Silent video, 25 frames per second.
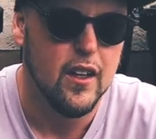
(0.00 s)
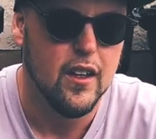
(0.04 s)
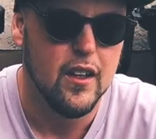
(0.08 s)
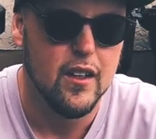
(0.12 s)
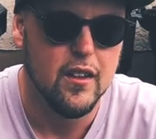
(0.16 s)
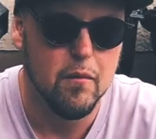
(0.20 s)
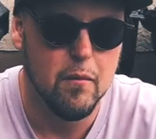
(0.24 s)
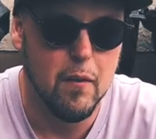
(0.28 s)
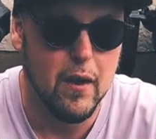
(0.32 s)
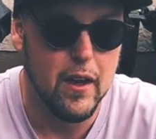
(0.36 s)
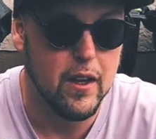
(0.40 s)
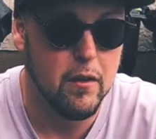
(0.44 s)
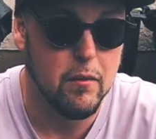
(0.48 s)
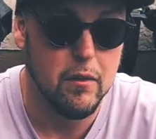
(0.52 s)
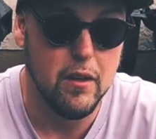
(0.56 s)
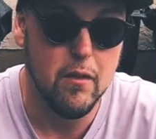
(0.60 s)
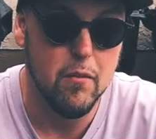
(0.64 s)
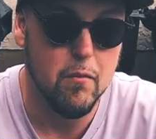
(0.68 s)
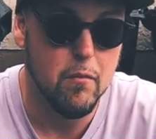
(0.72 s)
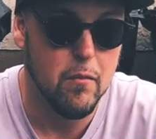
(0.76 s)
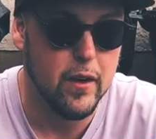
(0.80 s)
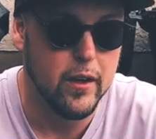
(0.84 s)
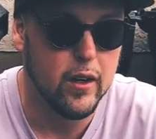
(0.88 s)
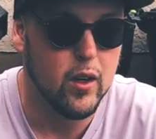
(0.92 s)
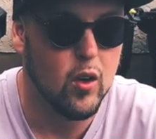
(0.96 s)
my even
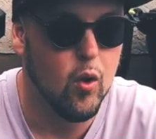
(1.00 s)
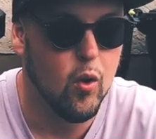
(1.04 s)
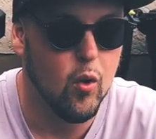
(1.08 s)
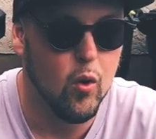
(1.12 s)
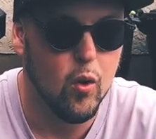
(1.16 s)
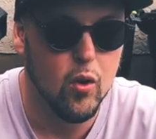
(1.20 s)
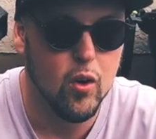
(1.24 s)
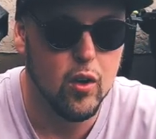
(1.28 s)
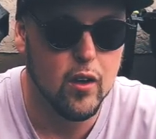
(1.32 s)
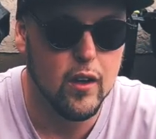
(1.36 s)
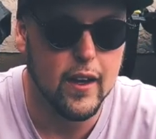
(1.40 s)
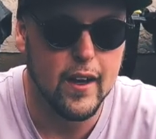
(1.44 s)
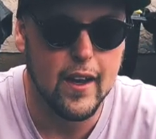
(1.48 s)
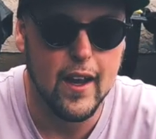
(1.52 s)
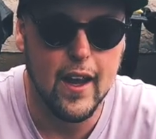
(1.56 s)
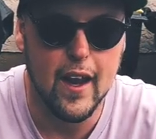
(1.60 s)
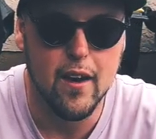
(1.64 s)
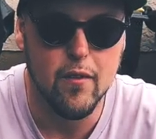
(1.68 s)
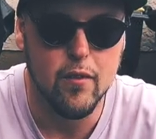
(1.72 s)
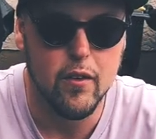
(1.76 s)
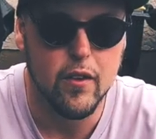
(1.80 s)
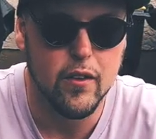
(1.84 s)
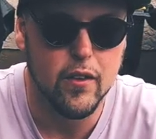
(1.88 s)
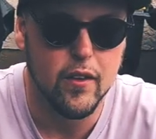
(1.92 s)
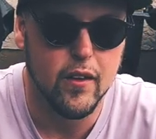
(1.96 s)
my core like
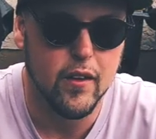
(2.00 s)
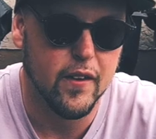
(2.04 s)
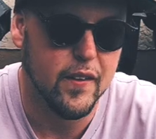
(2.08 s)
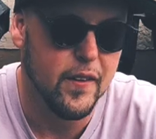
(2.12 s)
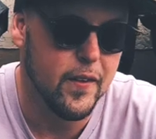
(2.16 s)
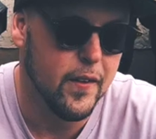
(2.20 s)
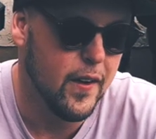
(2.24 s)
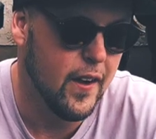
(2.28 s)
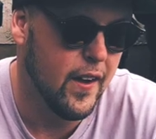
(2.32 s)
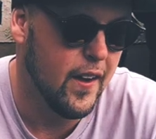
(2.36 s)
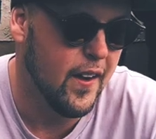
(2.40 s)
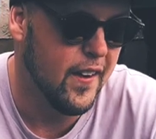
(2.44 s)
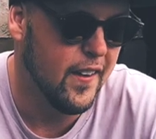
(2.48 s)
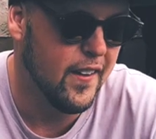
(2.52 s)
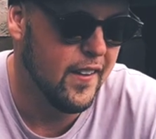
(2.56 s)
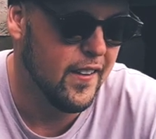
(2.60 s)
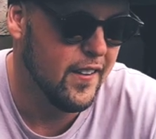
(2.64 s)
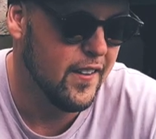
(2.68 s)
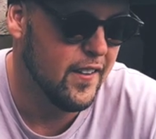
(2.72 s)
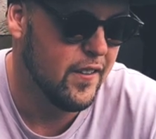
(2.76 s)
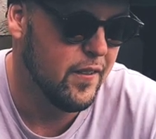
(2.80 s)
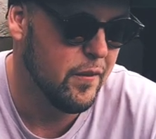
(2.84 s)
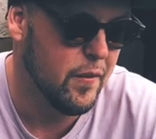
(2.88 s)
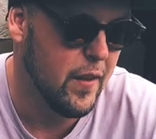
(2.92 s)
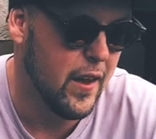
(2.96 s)
everything
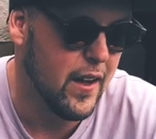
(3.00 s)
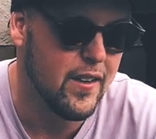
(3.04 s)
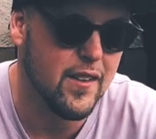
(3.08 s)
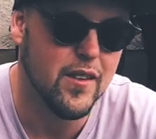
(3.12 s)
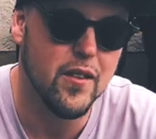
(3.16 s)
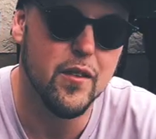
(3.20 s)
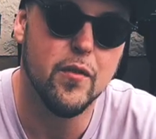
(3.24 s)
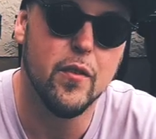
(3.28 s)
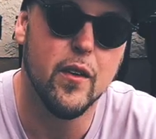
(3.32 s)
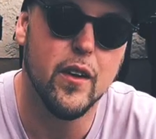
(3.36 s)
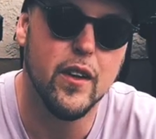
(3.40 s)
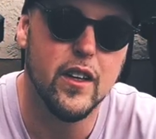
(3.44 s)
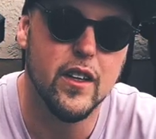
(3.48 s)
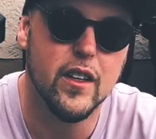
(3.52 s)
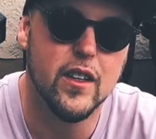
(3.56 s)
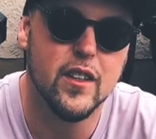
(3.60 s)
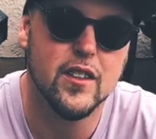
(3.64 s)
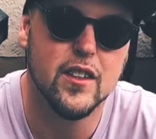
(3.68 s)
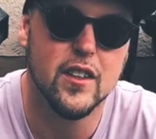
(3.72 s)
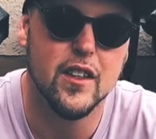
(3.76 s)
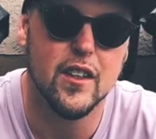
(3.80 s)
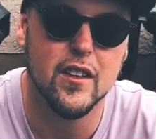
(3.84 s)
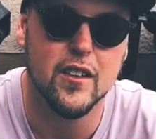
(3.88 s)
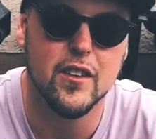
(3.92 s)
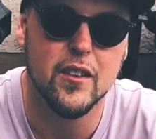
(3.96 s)
and that's the funniest
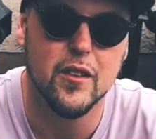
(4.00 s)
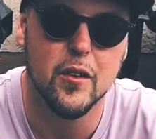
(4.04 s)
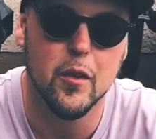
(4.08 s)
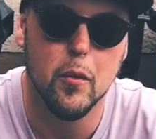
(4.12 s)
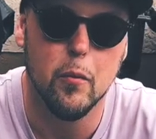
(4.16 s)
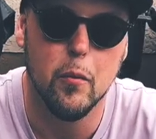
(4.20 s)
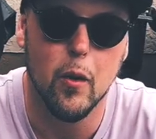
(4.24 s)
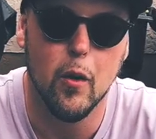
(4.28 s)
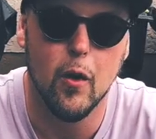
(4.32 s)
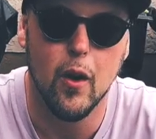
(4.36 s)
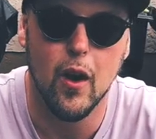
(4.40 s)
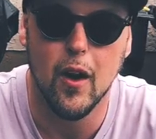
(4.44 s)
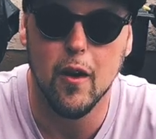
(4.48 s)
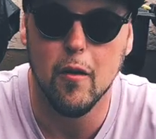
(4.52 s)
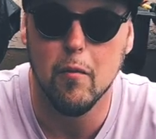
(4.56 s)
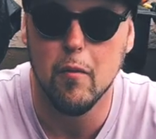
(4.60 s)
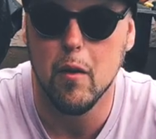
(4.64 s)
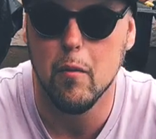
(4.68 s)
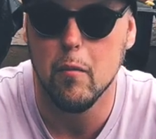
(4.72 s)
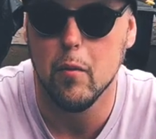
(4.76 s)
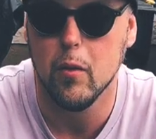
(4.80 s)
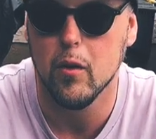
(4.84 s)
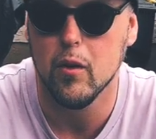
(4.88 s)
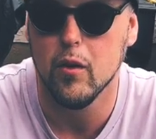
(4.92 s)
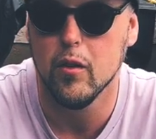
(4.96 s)
shit too about i
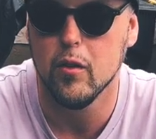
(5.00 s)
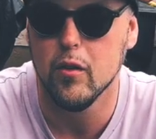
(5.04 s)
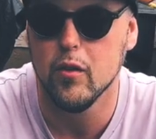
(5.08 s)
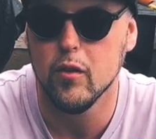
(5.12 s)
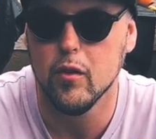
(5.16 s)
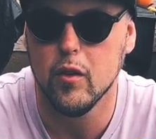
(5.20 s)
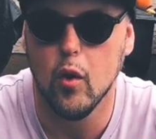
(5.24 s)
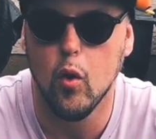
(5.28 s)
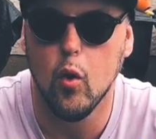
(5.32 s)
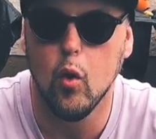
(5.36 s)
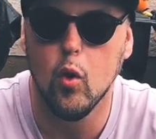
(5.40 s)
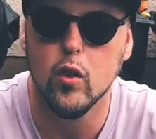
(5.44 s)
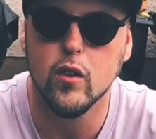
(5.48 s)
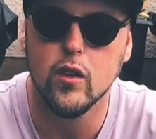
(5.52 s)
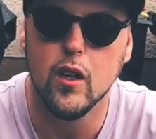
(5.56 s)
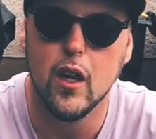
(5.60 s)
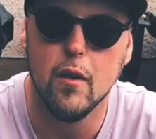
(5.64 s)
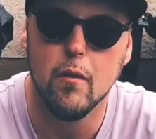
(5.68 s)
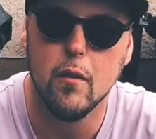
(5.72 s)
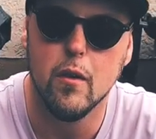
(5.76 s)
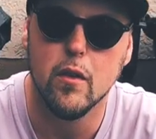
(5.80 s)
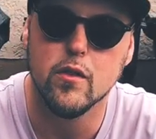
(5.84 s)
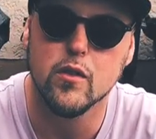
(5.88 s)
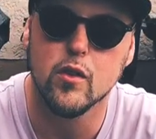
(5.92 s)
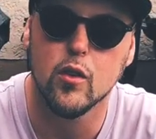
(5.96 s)
remember the whole time
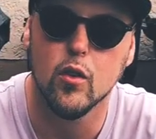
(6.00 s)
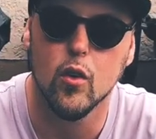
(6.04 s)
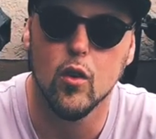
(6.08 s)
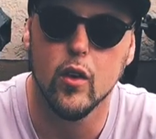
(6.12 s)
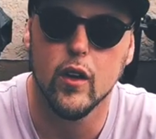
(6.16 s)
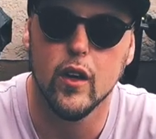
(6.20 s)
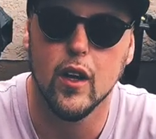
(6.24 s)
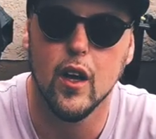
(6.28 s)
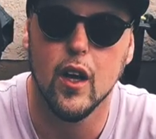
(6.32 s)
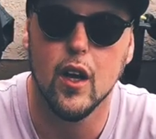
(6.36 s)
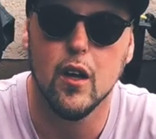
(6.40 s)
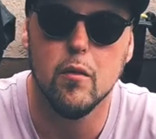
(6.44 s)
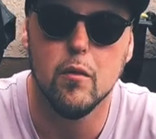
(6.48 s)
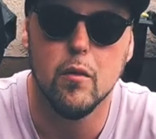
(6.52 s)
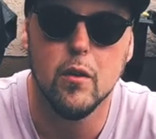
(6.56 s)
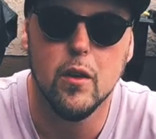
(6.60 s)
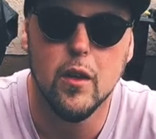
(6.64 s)
i was growing up